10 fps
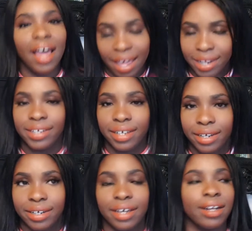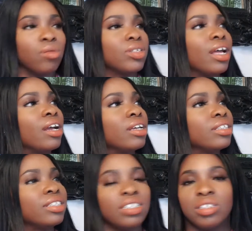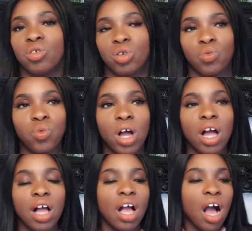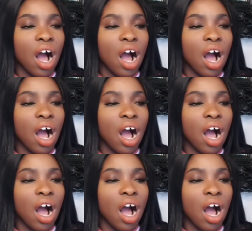And it did. And I was like, this is not going to work.